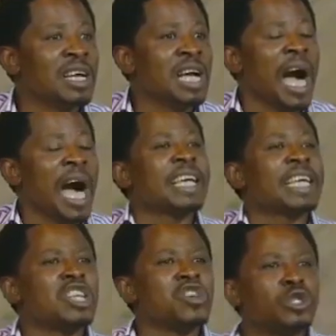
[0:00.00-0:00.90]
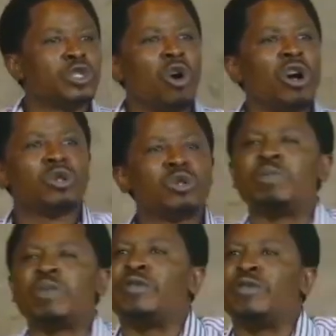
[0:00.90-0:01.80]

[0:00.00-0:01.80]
I can use oil to pray for